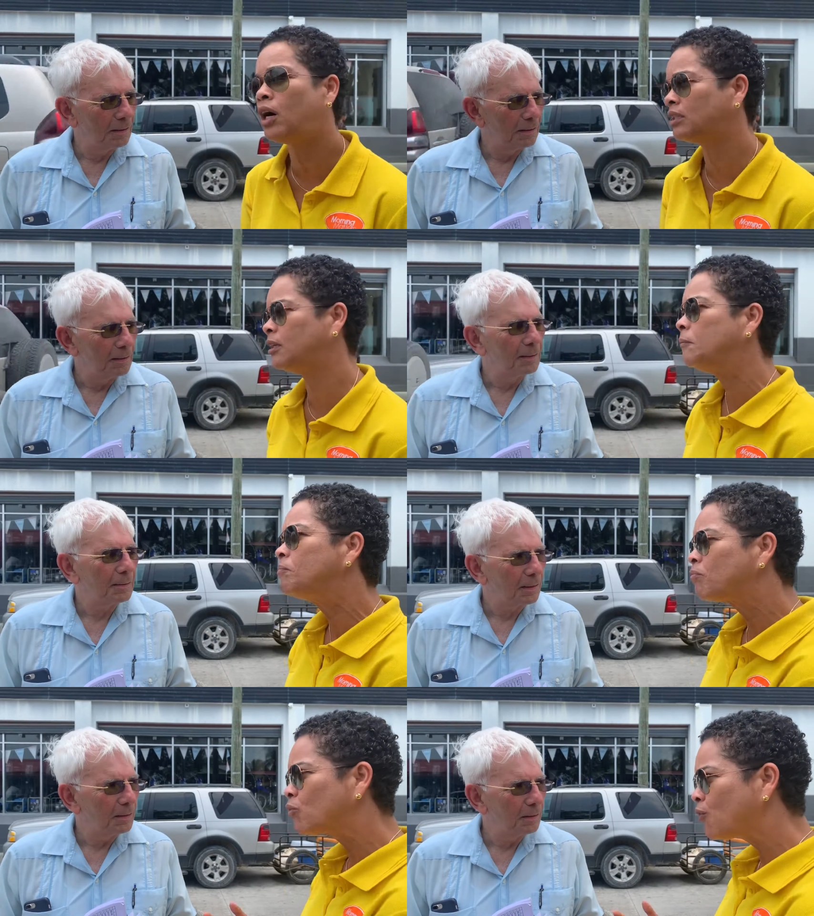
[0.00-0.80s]
Speaker 1: wanted.
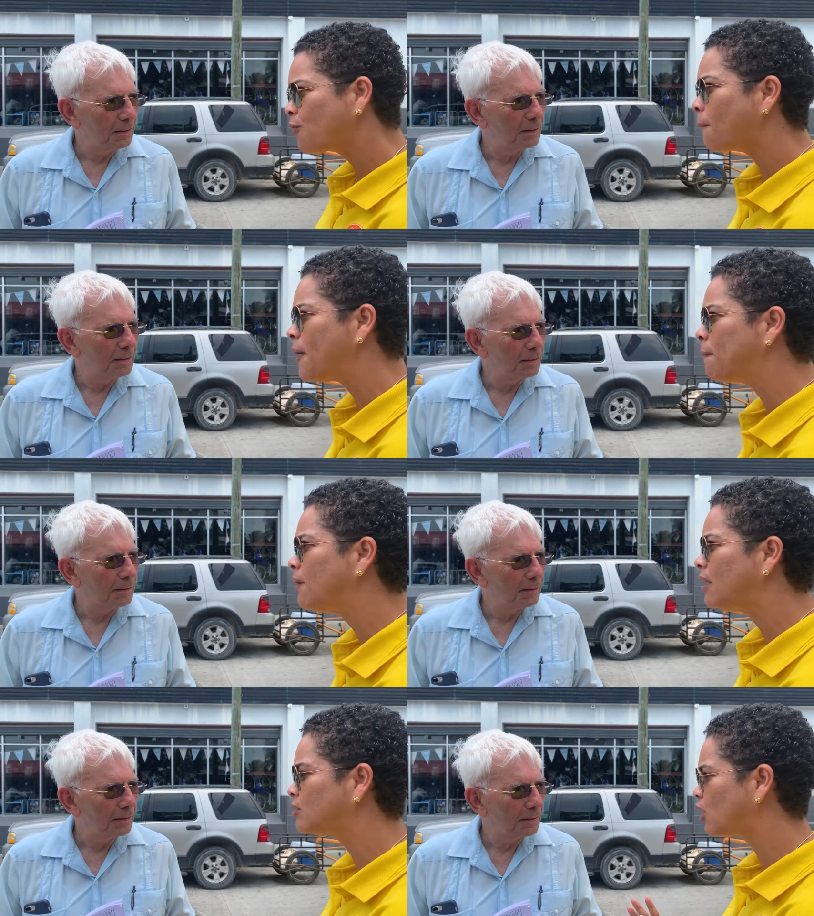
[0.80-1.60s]
For
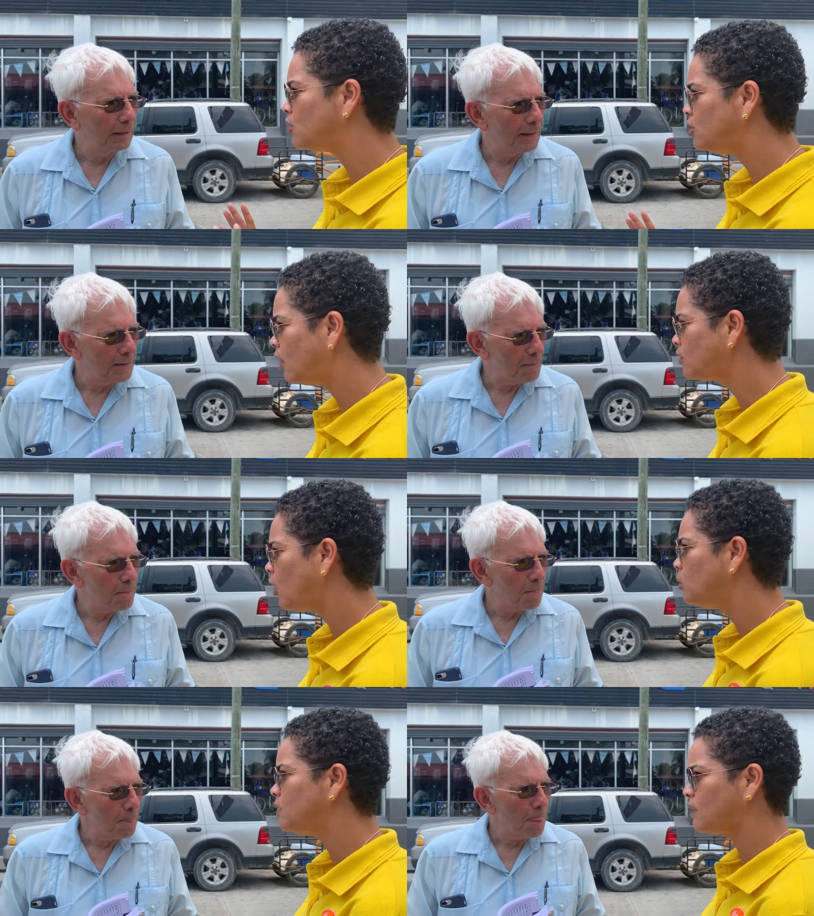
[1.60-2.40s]
people that are not
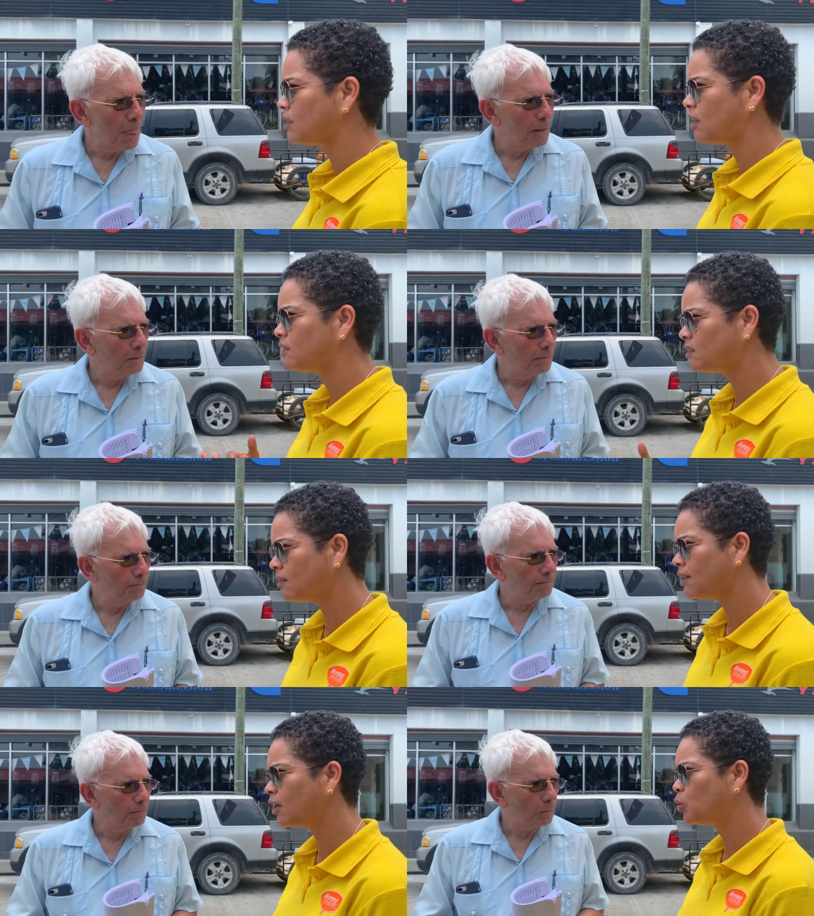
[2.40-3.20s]
out yet and are
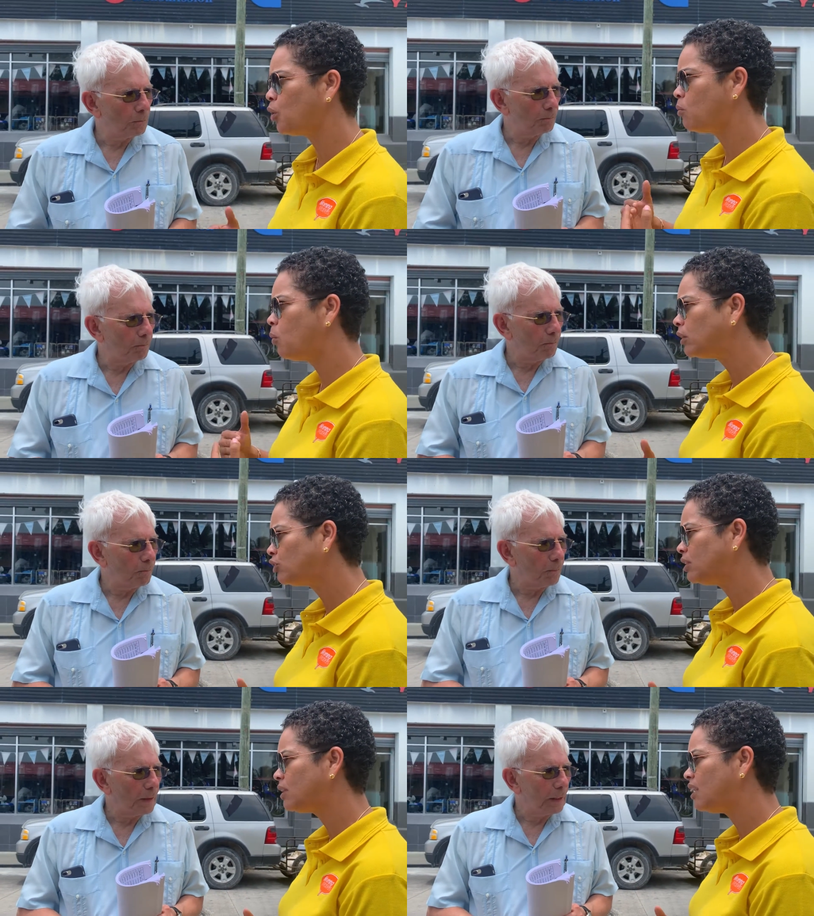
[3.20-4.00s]
sitting at home
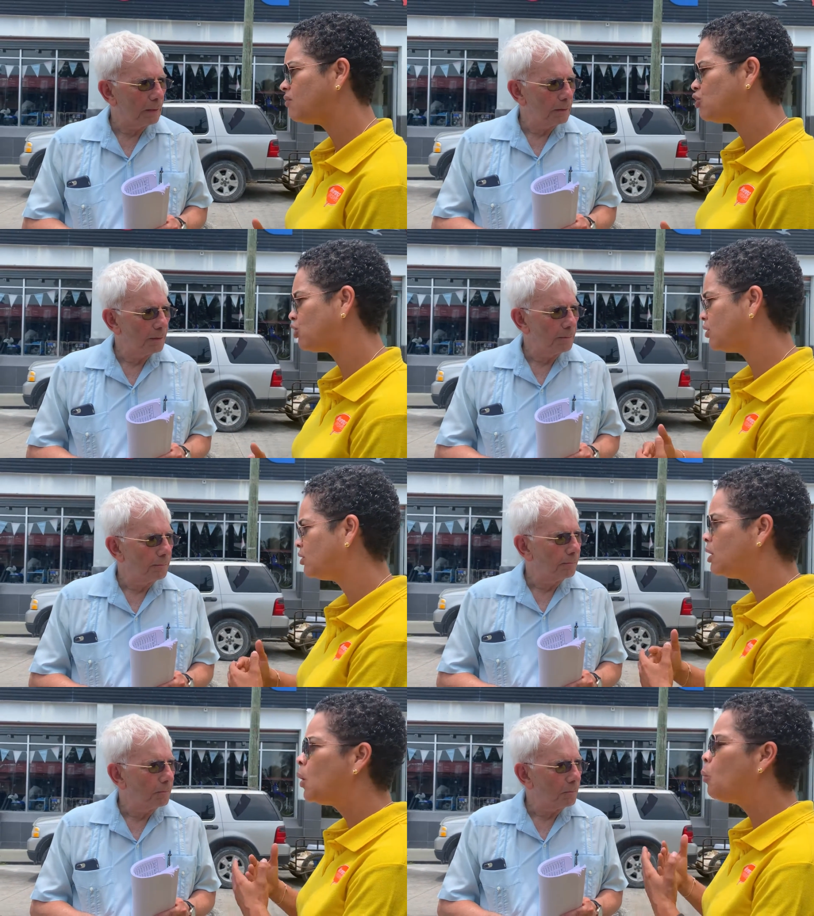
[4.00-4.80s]
watching television,
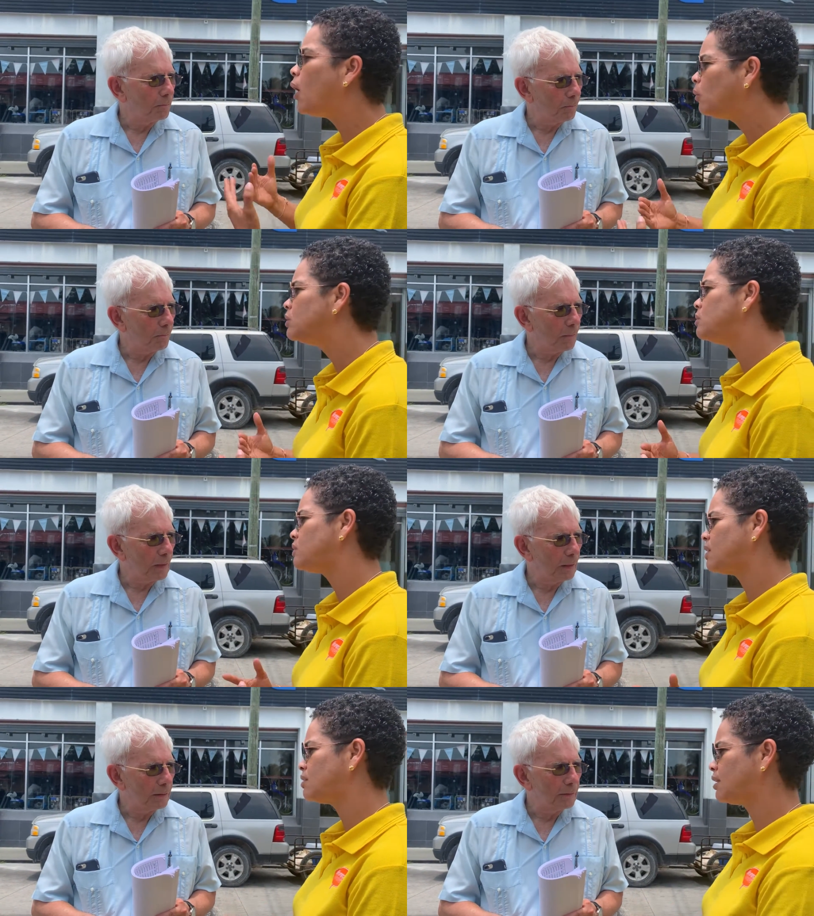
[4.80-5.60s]
what would you
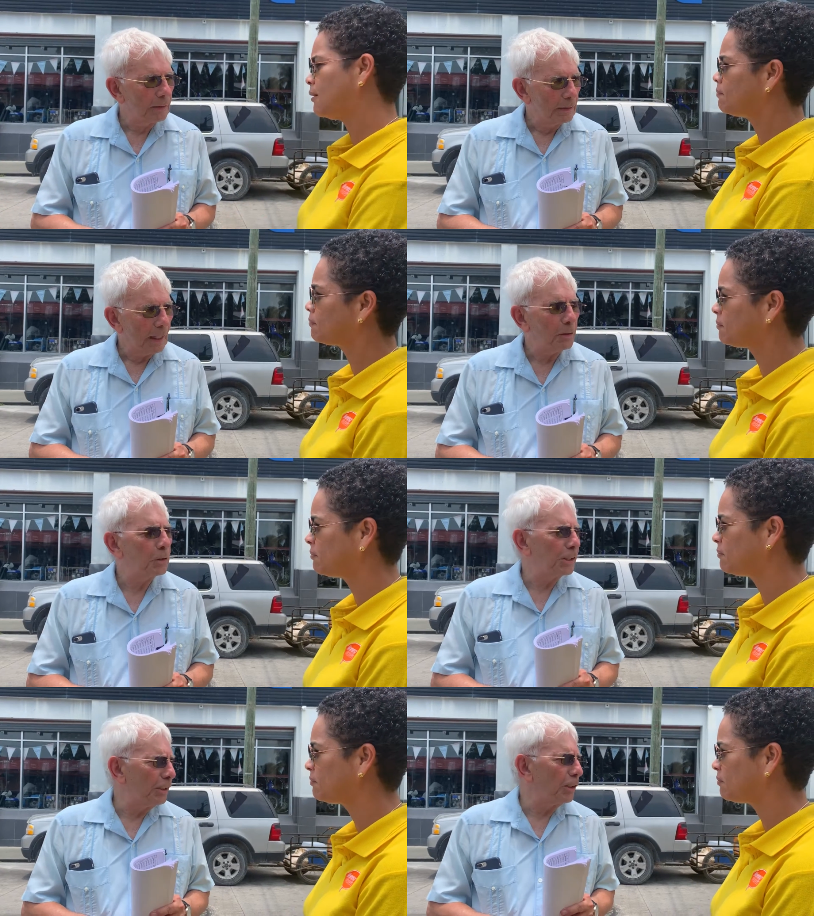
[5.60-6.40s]
say to them?
Speaker 2: I
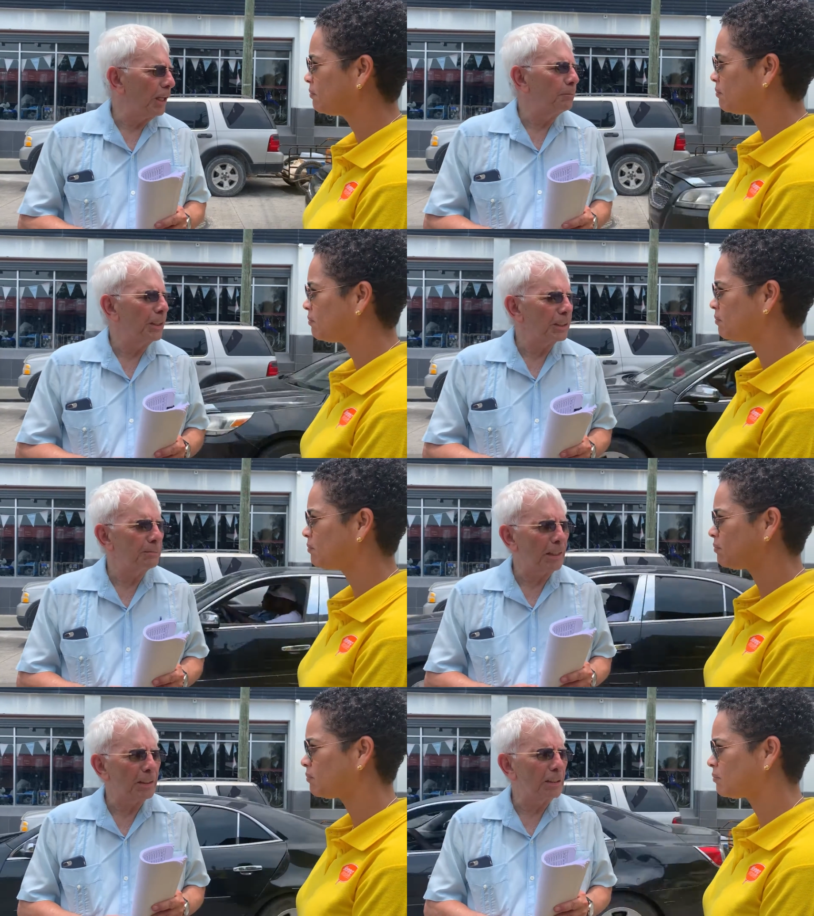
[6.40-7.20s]
would say to them this
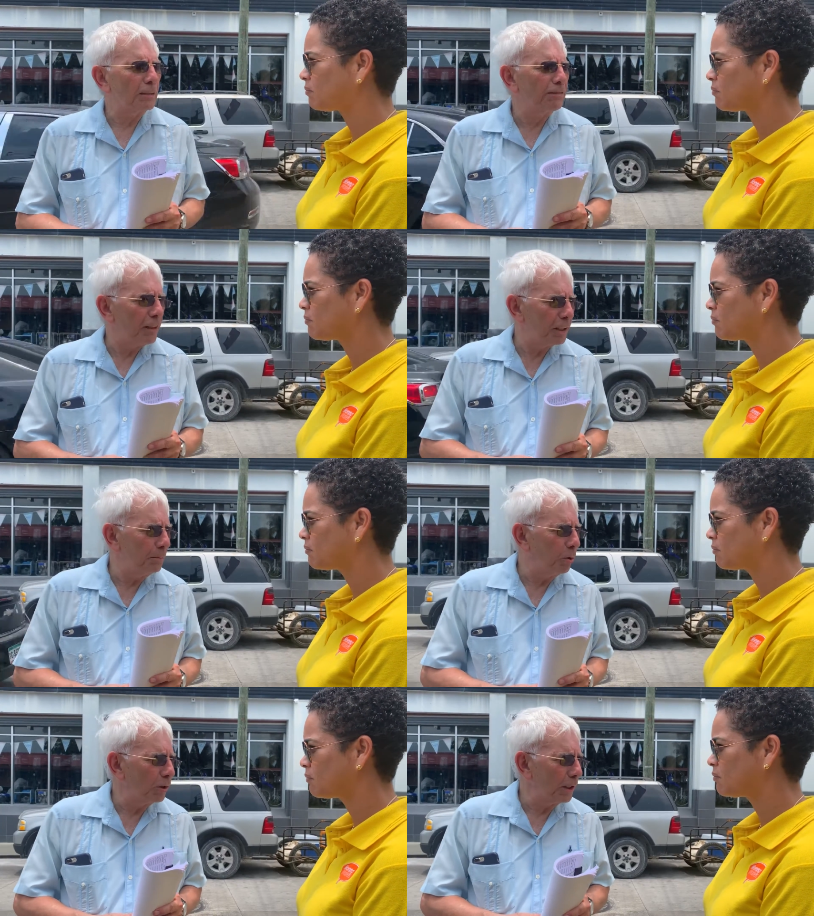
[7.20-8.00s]
matter is very
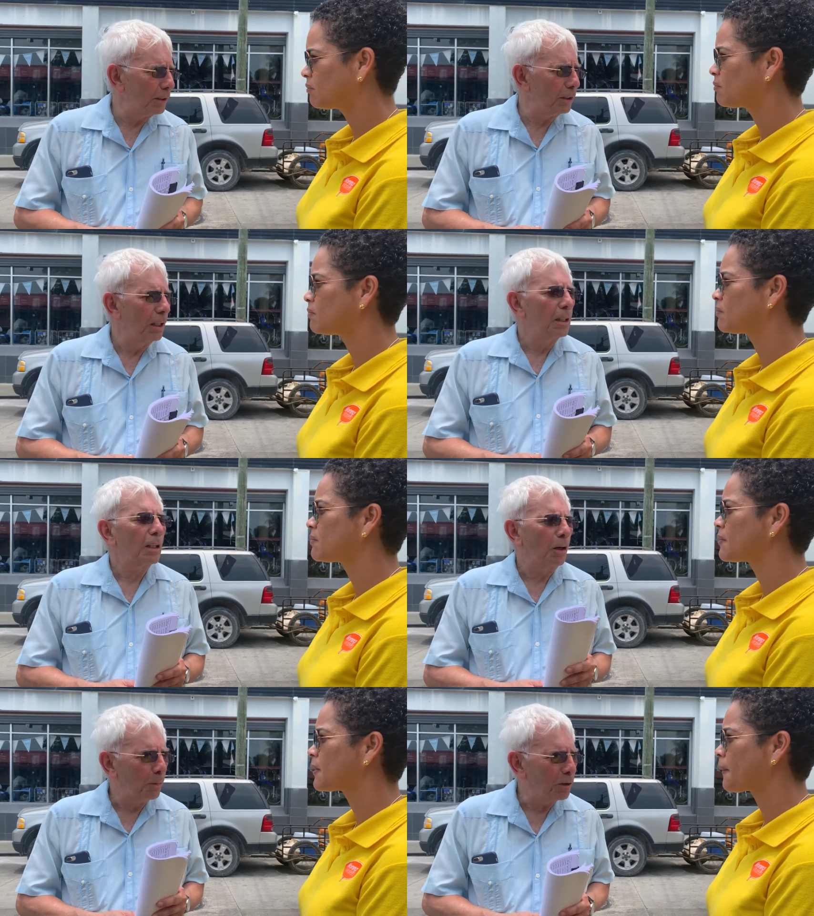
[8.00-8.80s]
important.
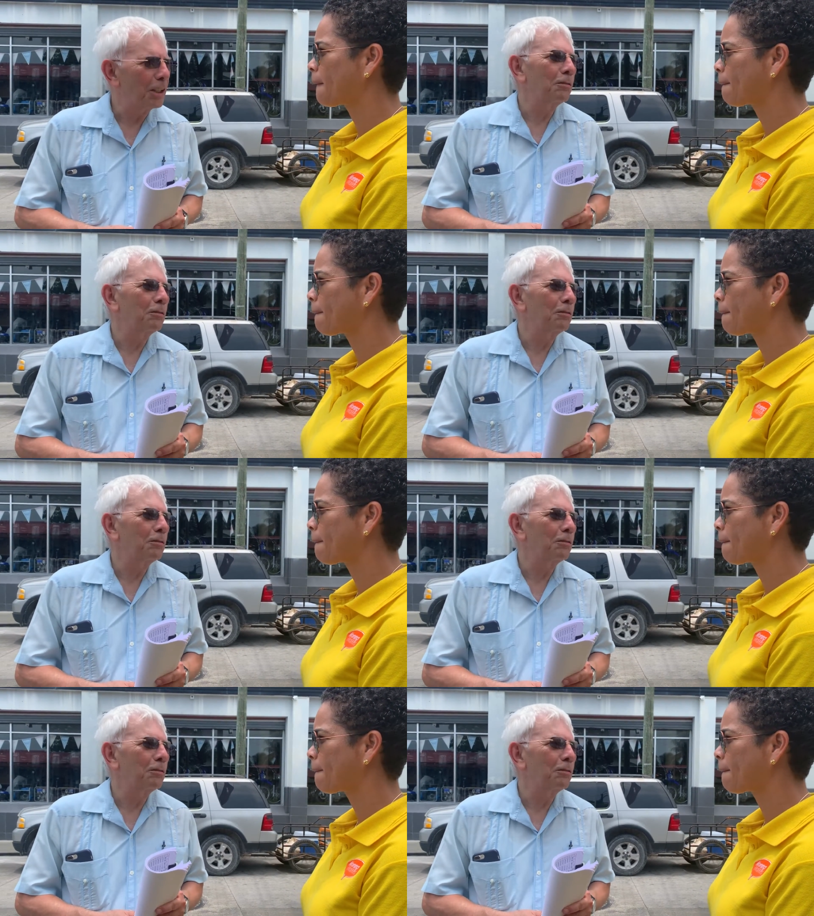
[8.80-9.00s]
Come out